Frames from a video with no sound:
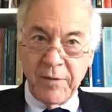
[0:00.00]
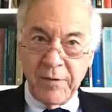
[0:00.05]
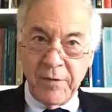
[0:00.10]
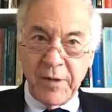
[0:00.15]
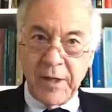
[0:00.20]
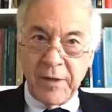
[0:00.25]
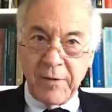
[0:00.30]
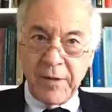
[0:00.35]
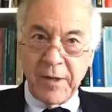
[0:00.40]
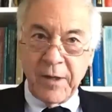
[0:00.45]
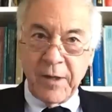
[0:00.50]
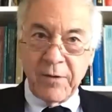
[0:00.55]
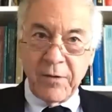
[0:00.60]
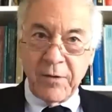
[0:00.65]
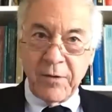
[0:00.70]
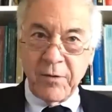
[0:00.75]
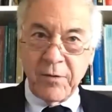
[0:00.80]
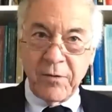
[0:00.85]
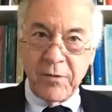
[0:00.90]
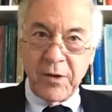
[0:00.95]

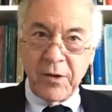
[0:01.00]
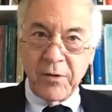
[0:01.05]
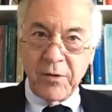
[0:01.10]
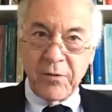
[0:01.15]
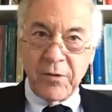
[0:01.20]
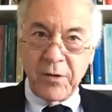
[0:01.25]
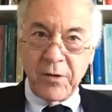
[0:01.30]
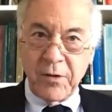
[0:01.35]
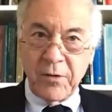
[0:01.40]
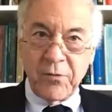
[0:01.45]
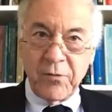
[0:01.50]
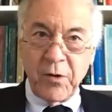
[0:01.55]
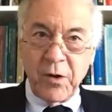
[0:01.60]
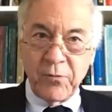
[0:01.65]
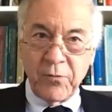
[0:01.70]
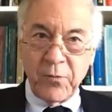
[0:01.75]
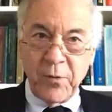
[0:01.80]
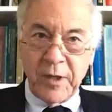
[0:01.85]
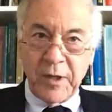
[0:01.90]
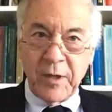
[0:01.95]
The
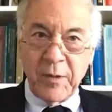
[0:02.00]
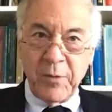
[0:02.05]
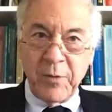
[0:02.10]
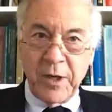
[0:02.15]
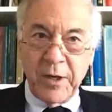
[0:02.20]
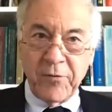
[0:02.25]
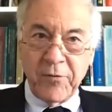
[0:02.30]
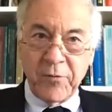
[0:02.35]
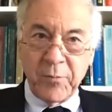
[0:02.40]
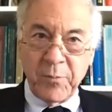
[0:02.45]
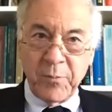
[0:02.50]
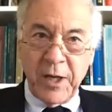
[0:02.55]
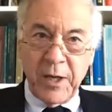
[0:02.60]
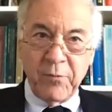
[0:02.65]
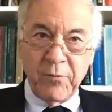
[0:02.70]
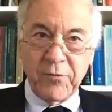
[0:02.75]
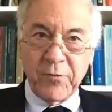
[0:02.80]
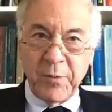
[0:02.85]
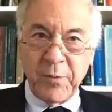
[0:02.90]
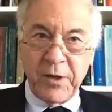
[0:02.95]
growth rate in the money supply
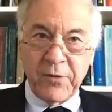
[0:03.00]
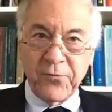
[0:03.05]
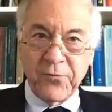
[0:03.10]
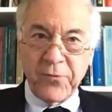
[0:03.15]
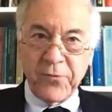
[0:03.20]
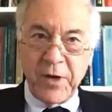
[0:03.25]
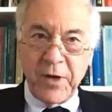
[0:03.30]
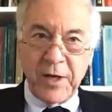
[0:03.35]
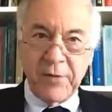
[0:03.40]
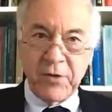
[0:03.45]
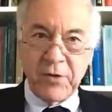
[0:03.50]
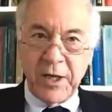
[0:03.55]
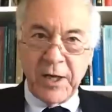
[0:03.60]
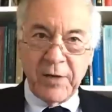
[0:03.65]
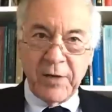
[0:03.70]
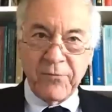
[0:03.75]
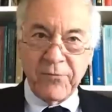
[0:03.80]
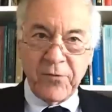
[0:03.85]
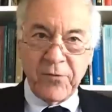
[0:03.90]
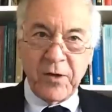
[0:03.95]
was about
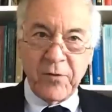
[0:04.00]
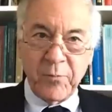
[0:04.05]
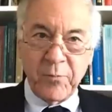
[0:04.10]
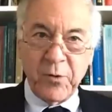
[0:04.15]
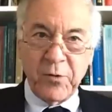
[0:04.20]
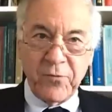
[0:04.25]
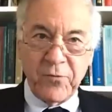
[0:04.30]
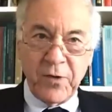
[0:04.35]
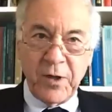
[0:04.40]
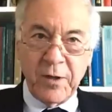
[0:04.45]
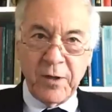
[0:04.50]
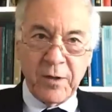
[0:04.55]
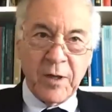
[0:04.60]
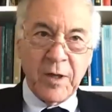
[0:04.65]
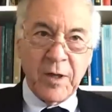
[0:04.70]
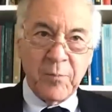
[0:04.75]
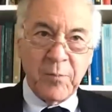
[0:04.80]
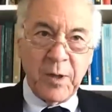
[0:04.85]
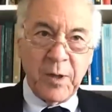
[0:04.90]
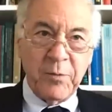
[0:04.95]
5.5-6%,
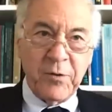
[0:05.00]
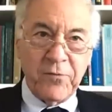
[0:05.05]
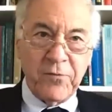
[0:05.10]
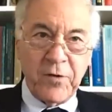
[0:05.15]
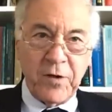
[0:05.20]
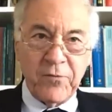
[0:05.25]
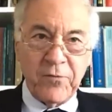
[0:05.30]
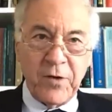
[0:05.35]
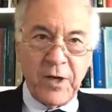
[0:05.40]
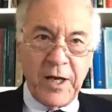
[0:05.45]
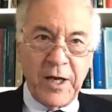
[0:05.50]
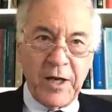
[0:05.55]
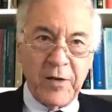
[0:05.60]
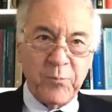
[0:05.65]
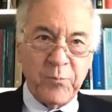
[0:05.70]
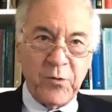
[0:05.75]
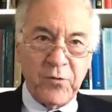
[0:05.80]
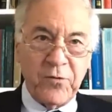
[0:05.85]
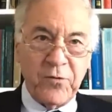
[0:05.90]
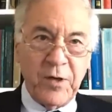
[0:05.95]
maybe
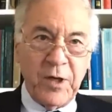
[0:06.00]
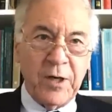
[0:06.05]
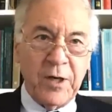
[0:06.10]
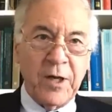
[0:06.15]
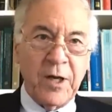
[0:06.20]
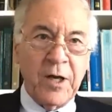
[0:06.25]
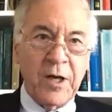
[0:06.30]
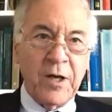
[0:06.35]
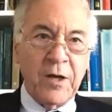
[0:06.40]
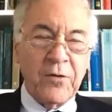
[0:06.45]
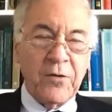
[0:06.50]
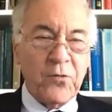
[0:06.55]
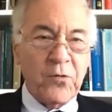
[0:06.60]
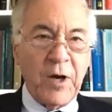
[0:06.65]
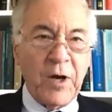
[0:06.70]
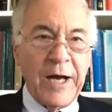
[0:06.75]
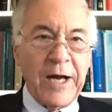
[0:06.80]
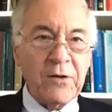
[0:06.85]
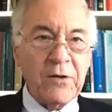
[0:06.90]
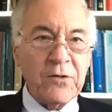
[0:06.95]
6.5%
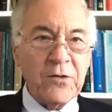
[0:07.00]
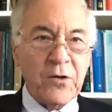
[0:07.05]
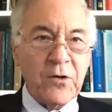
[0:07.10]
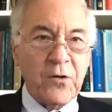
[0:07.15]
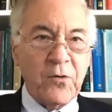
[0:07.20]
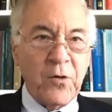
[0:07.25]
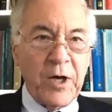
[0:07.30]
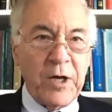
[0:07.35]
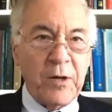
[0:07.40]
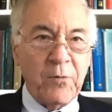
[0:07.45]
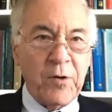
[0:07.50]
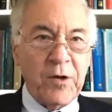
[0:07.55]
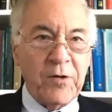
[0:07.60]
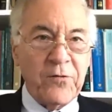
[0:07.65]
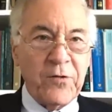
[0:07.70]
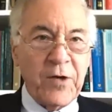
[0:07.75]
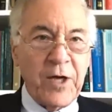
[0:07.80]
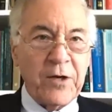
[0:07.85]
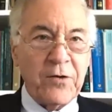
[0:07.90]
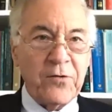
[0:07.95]
throughout the Great
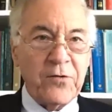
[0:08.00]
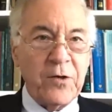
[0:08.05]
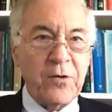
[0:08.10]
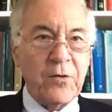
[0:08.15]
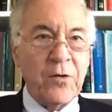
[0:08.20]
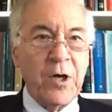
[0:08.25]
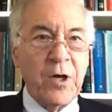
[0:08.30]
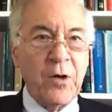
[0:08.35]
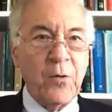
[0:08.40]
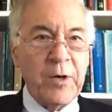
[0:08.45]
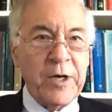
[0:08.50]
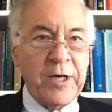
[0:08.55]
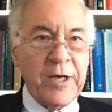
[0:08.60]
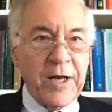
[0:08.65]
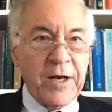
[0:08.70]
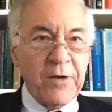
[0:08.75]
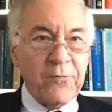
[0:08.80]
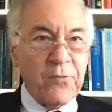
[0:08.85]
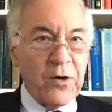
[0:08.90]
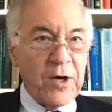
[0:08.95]
Recession. We
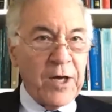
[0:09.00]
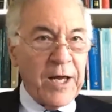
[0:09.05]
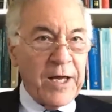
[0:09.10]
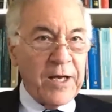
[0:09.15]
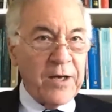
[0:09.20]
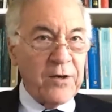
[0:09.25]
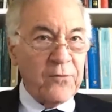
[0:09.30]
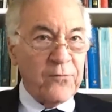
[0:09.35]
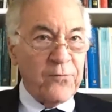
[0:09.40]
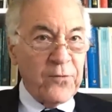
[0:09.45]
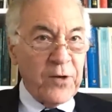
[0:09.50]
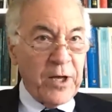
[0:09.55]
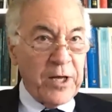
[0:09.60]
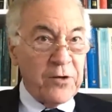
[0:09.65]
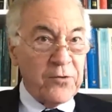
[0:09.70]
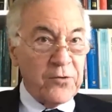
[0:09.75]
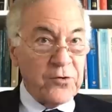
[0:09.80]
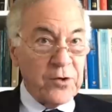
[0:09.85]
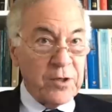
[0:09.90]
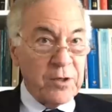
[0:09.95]
never had
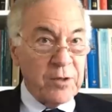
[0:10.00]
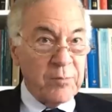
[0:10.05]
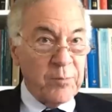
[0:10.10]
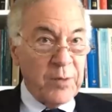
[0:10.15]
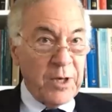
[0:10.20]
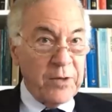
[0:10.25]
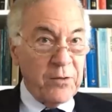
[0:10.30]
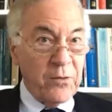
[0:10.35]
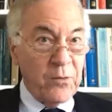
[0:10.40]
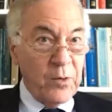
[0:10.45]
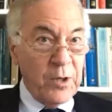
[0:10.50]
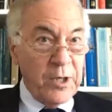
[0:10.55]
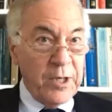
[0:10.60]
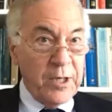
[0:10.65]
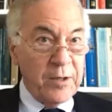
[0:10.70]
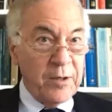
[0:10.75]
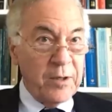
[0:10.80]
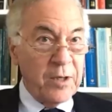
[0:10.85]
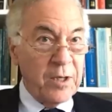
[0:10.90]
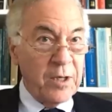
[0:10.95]
inflation, by the
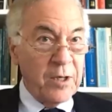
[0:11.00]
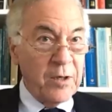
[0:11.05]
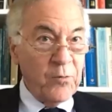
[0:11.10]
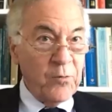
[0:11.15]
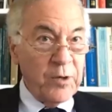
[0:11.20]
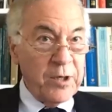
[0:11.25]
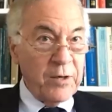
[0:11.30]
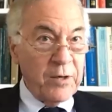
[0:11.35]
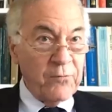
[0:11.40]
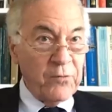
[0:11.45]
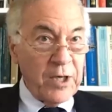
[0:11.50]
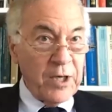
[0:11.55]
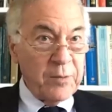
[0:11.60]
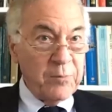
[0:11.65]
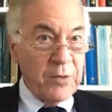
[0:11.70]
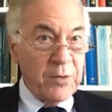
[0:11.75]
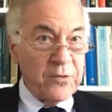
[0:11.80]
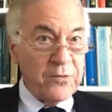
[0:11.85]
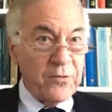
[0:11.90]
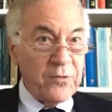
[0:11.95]
way. We never had
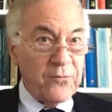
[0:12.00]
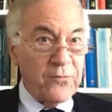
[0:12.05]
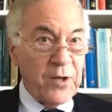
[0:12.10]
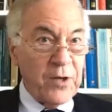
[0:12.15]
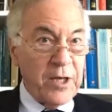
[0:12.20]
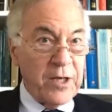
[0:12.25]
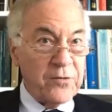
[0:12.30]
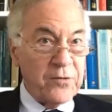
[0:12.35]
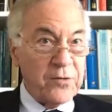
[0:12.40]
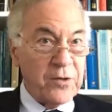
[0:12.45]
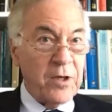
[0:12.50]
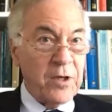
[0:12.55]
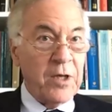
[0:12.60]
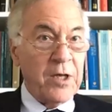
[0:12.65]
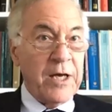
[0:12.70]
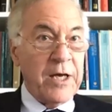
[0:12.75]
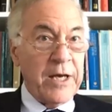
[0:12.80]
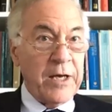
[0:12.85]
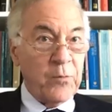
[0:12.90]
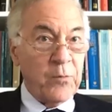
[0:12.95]
much inflation,
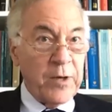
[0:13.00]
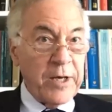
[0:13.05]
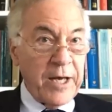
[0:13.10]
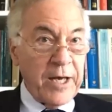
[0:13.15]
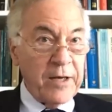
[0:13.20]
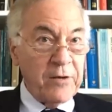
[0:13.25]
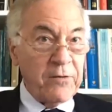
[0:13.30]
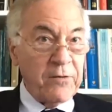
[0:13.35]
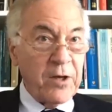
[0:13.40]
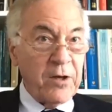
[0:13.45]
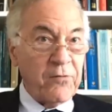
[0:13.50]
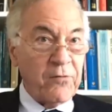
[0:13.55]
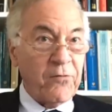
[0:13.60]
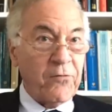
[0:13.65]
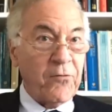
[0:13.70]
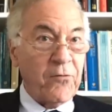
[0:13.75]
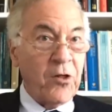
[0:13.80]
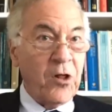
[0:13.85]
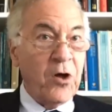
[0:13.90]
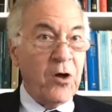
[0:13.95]
and we had a
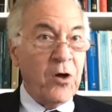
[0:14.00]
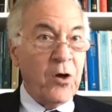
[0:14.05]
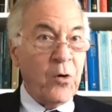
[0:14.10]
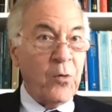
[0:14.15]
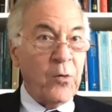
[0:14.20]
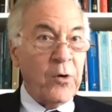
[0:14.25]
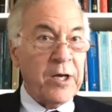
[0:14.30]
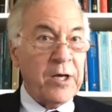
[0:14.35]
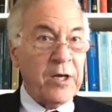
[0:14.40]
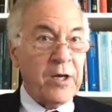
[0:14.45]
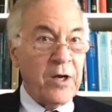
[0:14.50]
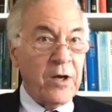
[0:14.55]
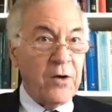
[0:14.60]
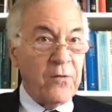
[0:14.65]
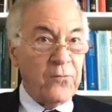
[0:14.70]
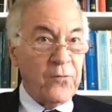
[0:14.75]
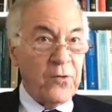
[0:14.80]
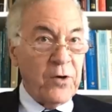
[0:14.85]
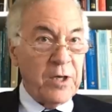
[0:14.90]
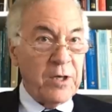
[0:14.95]
slow
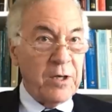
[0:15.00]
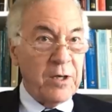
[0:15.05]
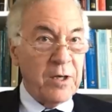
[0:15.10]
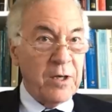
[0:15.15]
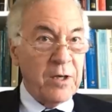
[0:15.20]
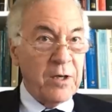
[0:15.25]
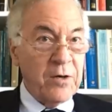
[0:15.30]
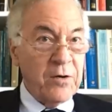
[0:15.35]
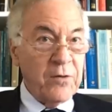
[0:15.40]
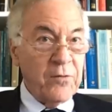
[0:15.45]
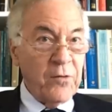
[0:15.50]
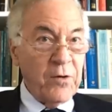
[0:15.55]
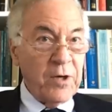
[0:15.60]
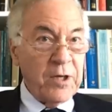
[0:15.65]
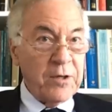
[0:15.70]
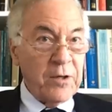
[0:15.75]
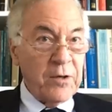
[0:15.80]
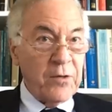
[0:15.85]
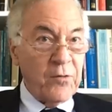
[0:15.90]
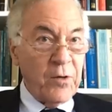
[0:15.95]
recovery
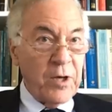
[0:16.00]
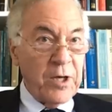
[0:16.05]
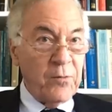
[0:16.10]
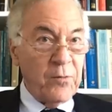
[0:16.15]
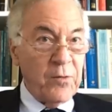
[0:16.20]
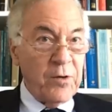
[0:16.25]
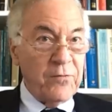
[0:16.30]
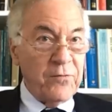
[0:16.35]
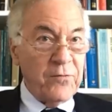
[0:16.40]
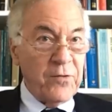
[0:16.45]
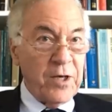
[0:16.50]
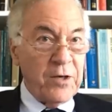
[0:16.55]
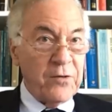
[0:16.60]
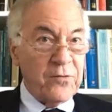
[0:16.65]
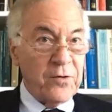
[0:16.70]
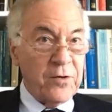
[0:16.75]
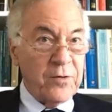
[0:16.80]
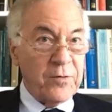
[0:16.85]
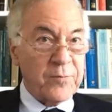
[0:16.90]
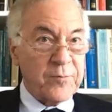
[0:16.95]
during the Great
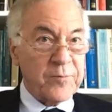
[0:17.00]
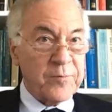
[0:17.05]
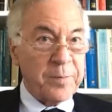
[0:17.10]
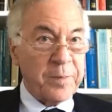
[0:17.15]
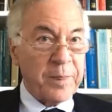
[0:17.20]
Recession.